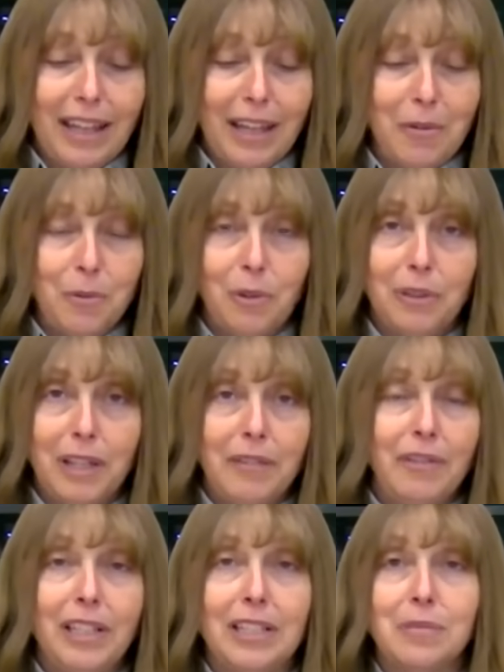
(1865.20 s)
he will
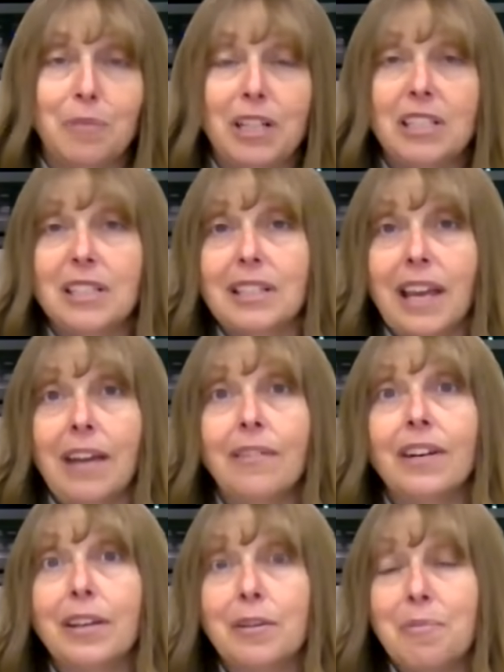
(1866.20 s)
love it as much as
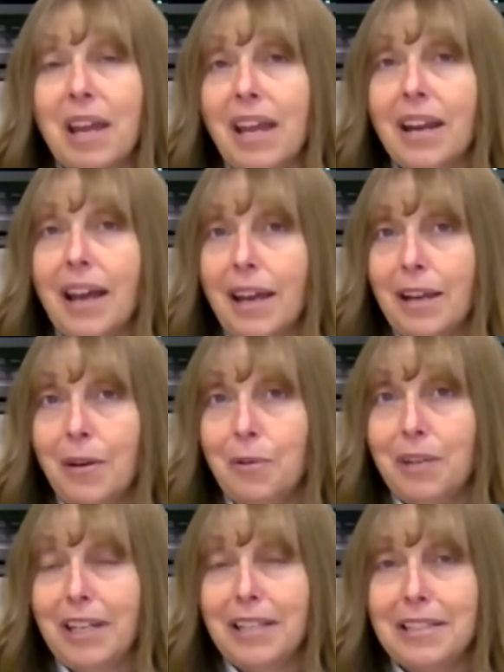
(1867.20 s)
every other man I know
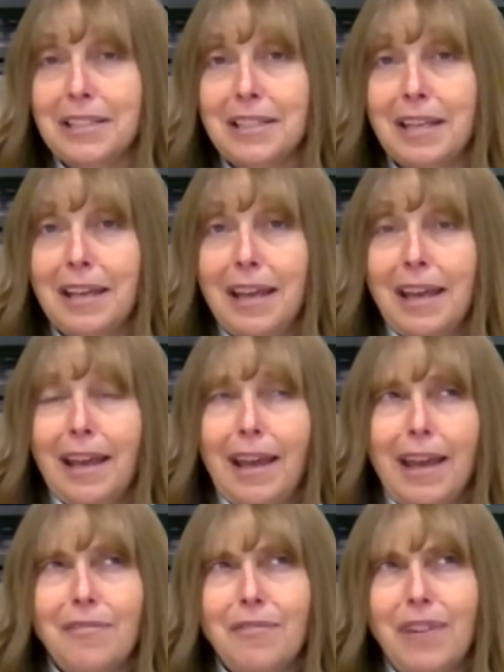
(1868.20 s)
does.
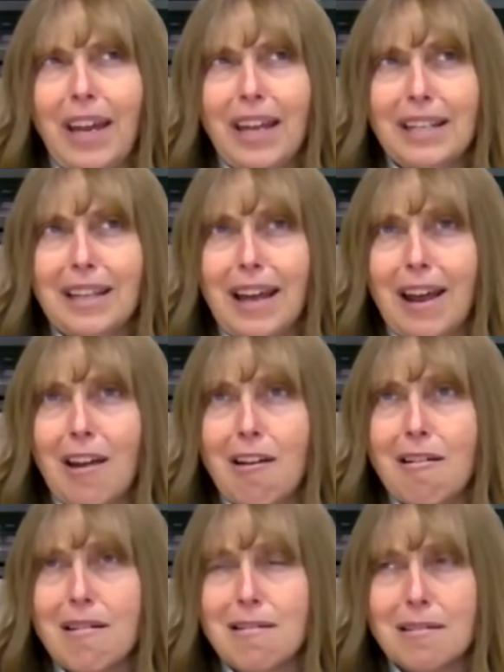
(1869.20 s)
In fact,
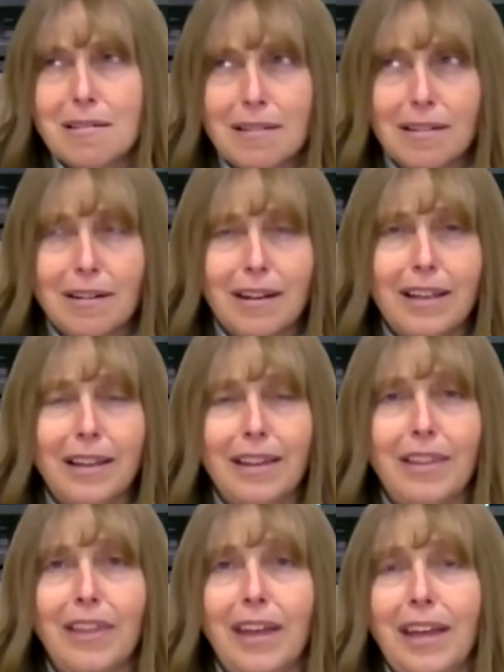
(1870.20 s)
I heard
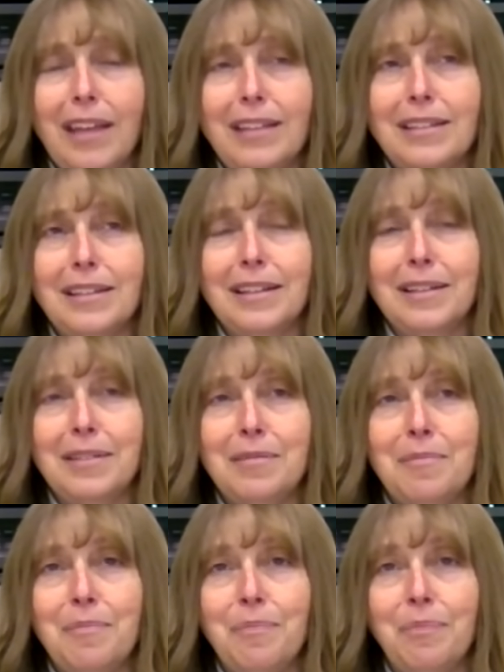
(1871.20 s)
that
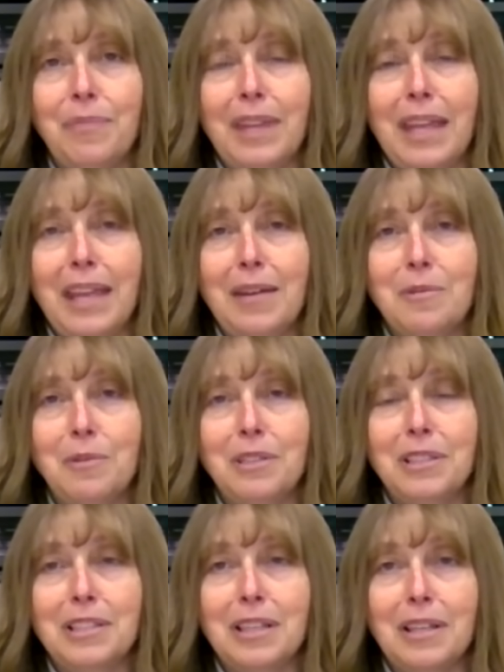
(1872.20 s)
it
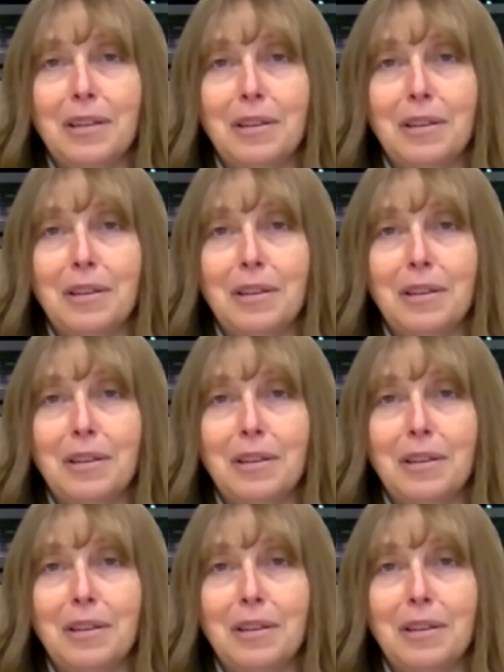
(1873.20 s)
was